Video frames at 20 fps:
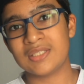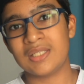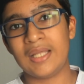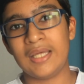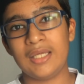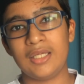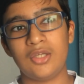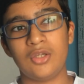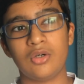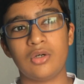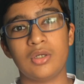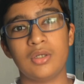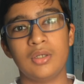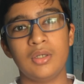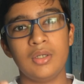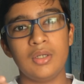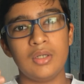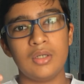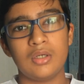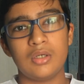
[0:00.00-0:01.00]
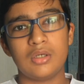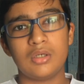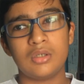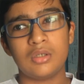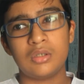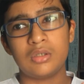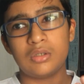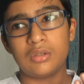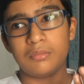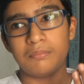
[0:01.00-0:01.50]
like your
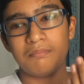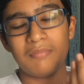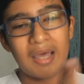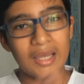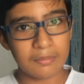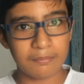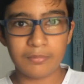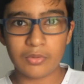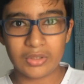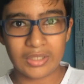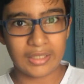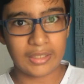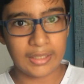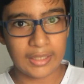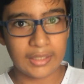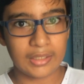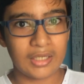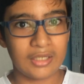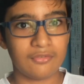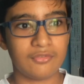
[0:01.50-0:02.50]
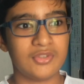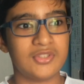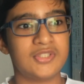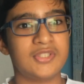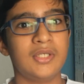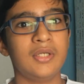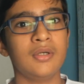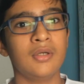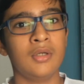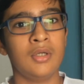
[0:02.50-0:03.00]
MacBook again, I would
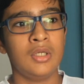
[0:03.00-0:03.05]
say.